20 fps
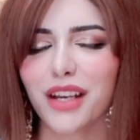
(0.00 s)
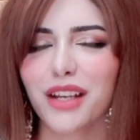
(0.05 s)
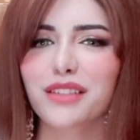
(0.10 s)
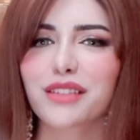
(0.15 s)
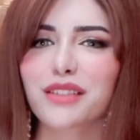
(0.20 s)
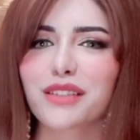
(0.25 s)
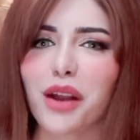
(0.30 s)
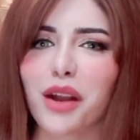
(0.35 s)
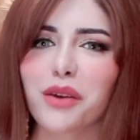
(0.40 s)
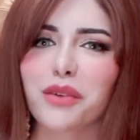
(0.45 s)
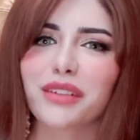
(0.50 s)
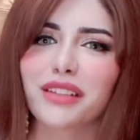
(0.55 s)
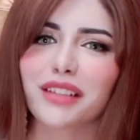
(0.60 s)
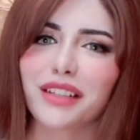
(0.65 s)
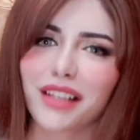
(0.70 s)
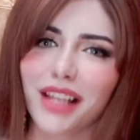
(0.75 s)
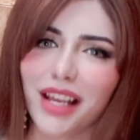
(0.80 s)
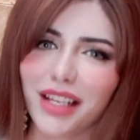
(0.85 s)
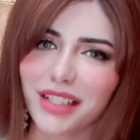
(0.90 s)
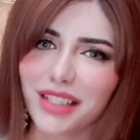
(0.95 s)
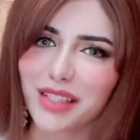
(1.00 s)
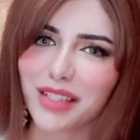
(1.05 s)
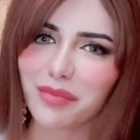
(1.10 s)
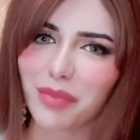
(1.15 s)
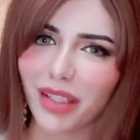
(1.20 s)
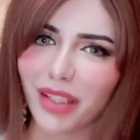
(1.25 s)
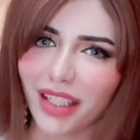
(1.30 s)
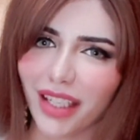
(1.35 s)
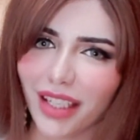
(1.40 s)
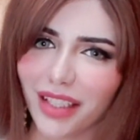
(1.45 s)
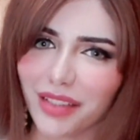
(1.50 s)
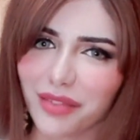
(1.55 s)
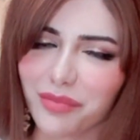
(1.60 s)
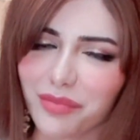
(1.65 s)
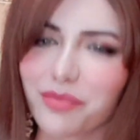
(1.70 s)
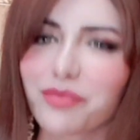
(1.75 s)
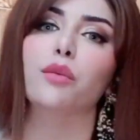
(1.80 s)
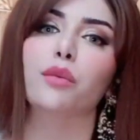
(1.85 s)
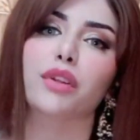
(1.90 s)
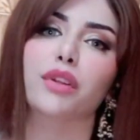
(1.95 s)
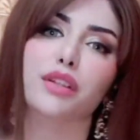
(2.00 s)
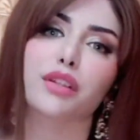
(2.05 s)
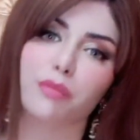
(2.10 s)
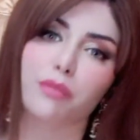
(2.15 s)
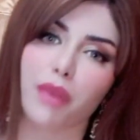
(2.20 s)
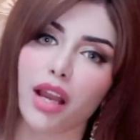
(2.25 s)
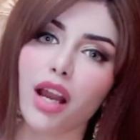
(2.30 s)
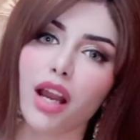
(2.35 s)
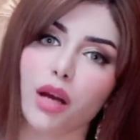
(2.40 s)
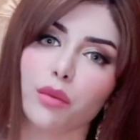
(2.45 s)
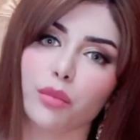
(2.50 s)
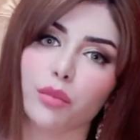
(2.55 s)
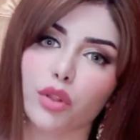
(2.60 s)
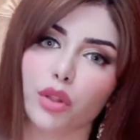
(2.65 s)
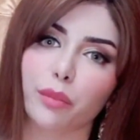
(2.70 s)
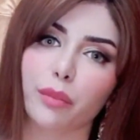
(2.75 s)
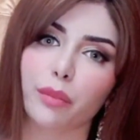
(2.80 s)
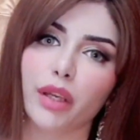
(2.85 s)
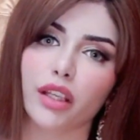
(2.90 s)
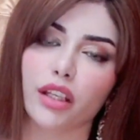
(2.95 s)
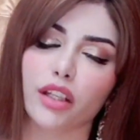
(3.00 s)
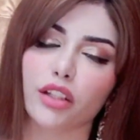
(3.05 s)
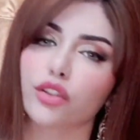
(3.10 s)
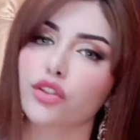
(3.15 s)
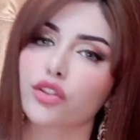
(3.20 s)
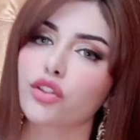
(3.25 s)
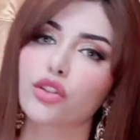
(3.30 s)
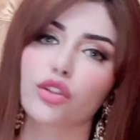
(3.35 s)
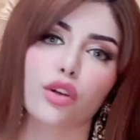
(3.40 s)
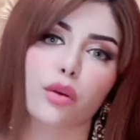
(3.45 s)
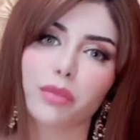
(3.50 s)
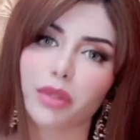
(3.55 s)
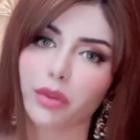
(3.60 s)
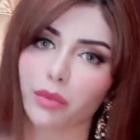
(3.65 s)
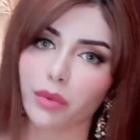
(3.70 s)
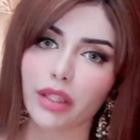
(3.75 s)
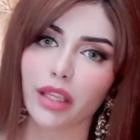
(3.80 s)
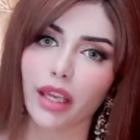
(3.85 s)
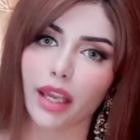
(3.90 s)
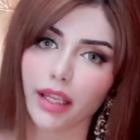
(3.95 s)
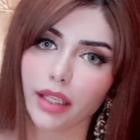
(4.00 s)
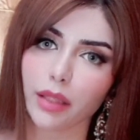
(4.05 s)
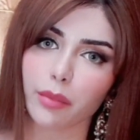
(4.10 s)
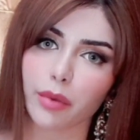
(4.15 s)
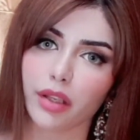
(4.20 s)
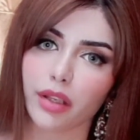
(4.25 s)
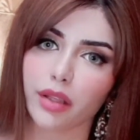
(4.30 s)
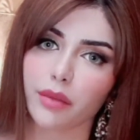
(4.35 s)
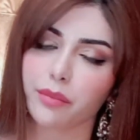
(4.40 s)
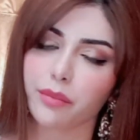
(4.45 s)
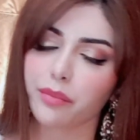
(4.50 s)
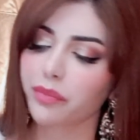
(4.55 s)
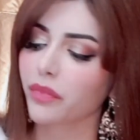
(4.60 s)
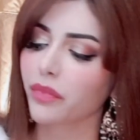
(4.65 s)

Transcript: So let's begin. Well, in my humble opinion, you should not be with anybody.